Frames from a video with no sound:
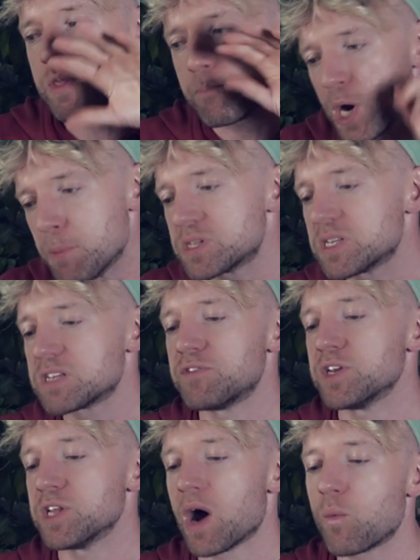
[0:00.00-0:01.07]
And the purpose of this
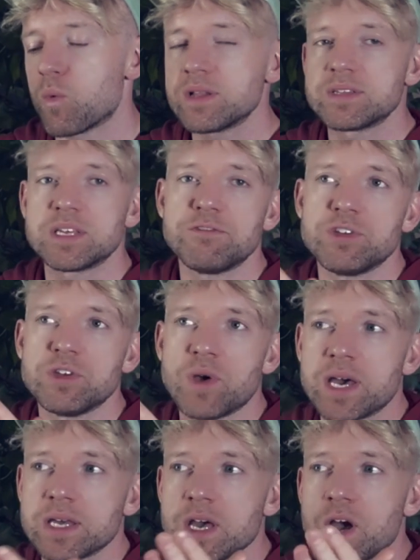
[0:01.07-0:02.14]
video, I wanted to give you
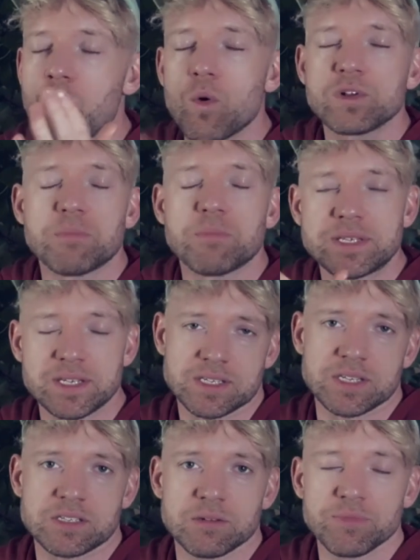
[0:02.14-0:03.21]
a automated
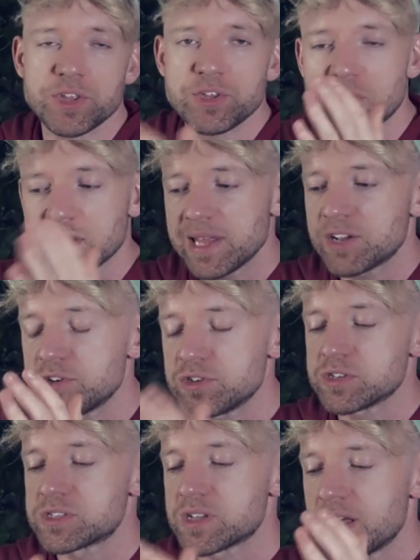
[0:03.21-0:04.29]
system that you could literally
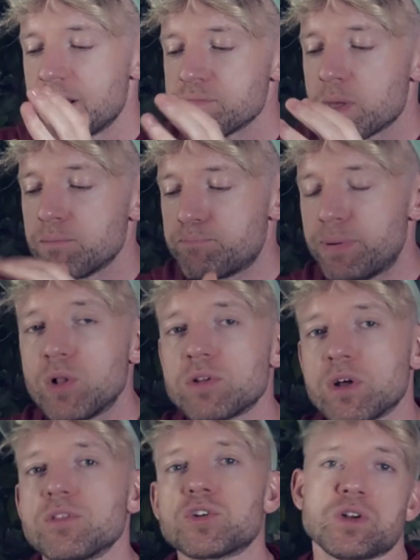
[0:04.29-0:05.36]
just build
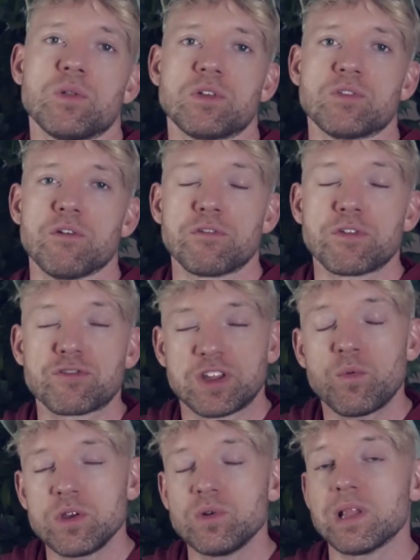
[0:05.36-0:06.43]
on the shoulders of, see
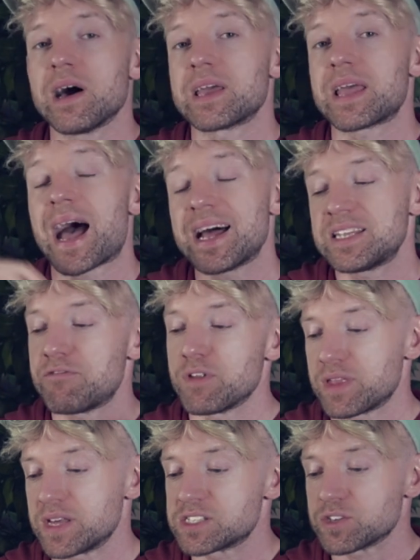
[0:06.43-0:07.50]
what you like, add
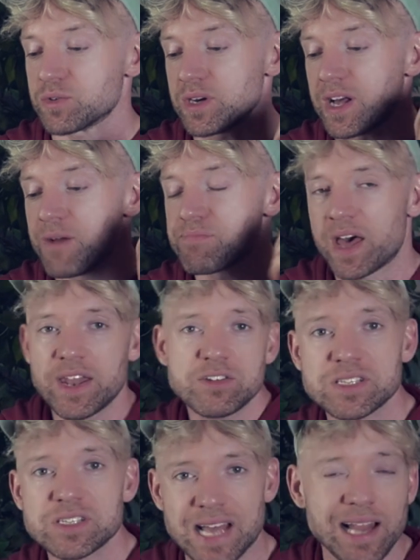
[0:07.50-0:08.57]
different things to it, and then
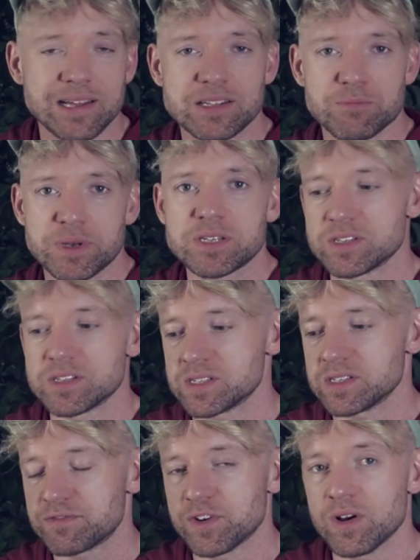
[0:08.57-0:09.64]
just sell it to
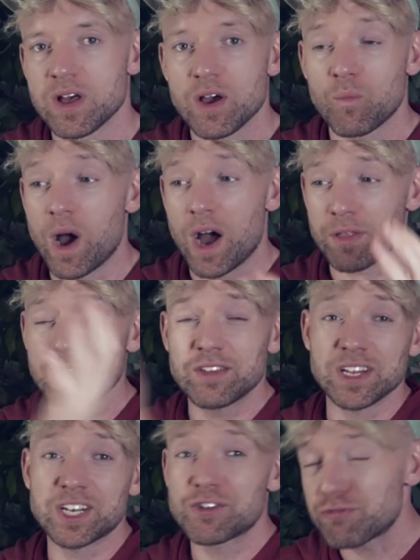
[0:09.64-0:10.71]
businesses for what I think
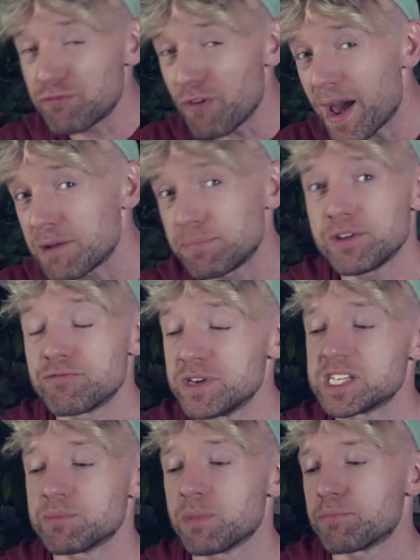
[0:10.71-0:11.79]
is an incredibly
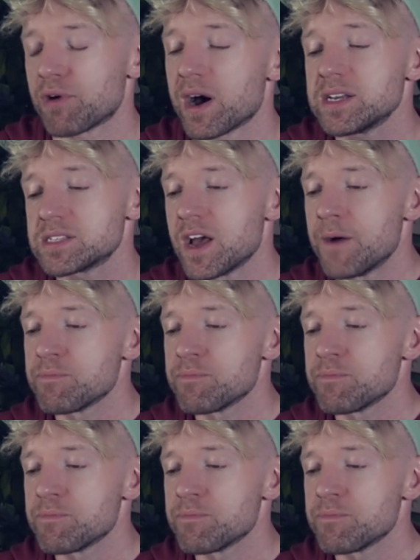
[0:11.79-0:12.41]
reasonable price.